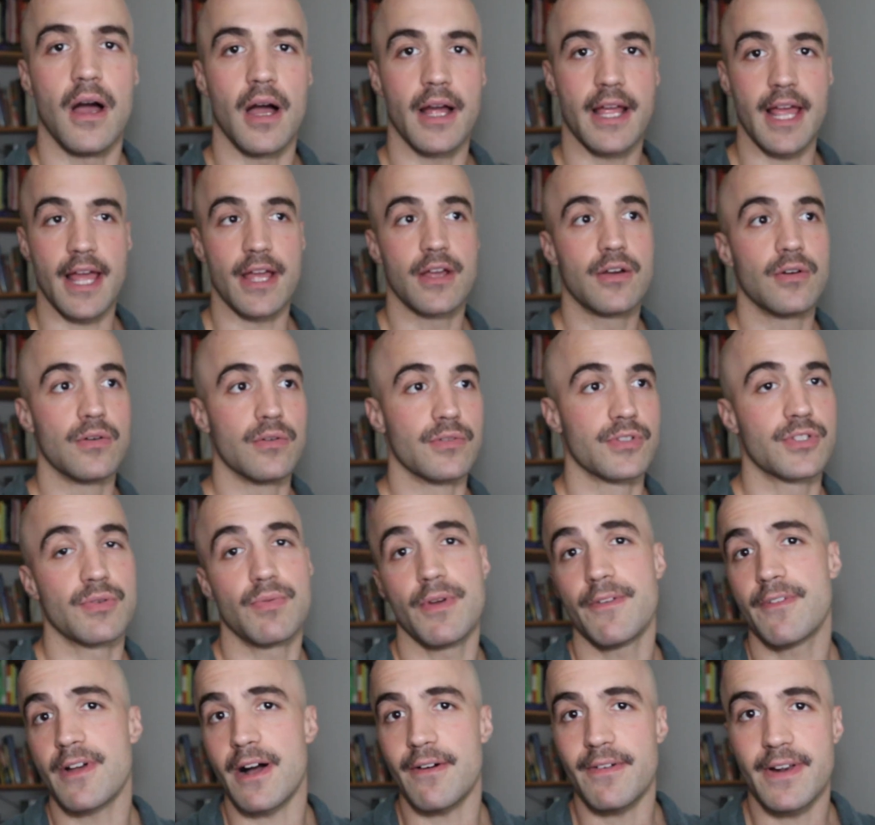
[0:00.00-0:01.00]
Okay, cool. So
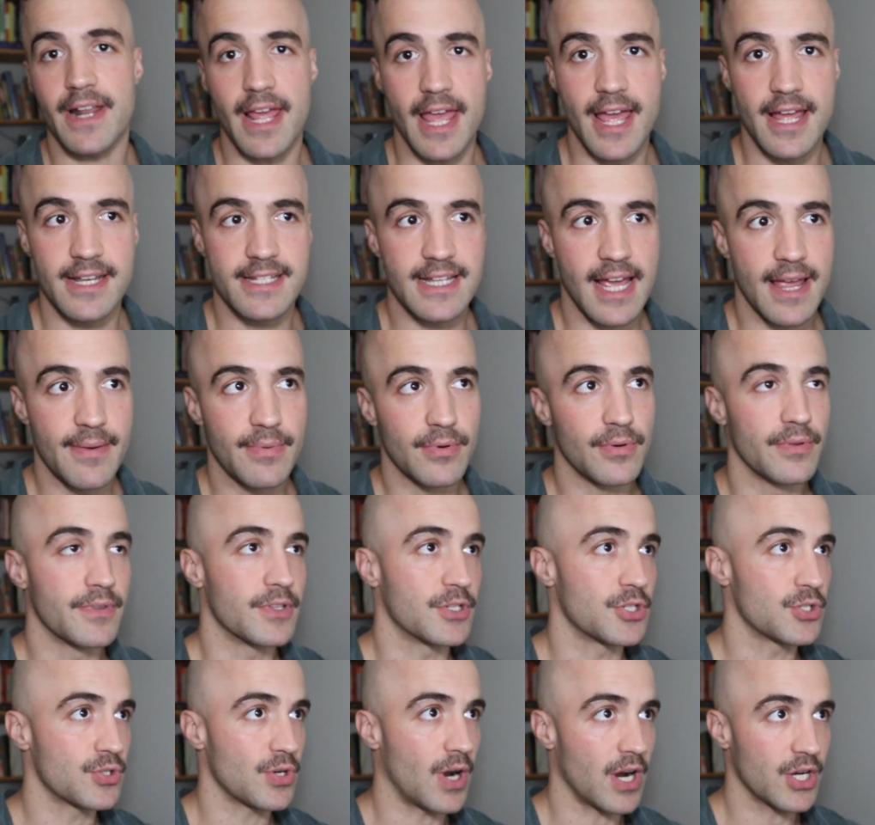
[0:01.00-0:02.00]
we've covered Airtable,
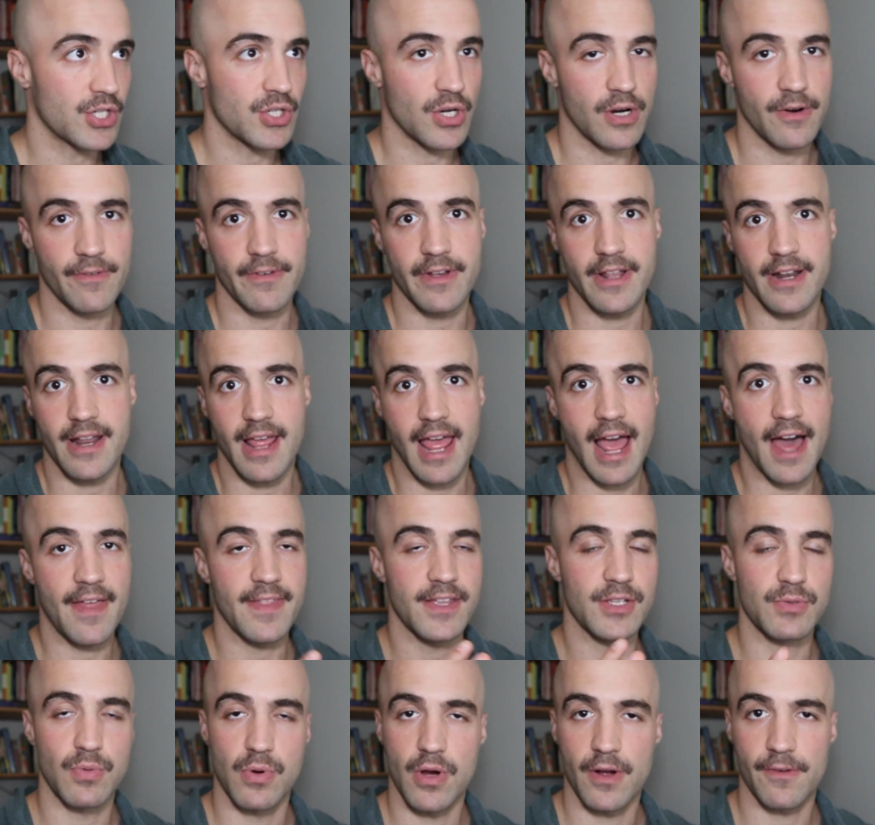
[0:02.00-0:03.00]
the structure of it, how
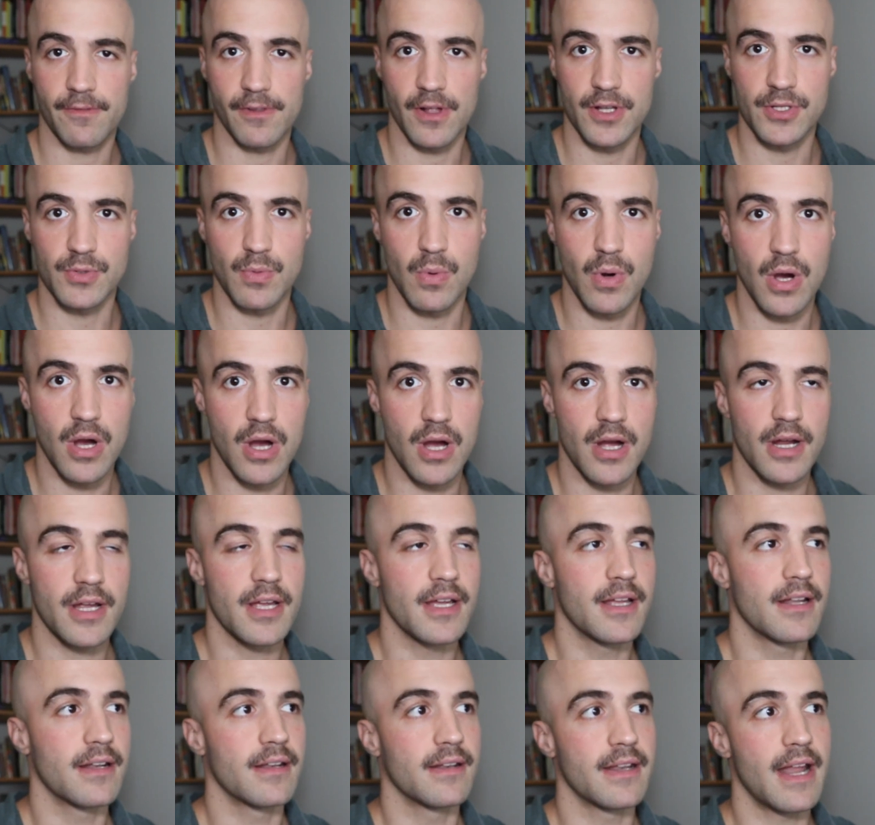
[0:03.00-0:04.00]
these workflows work.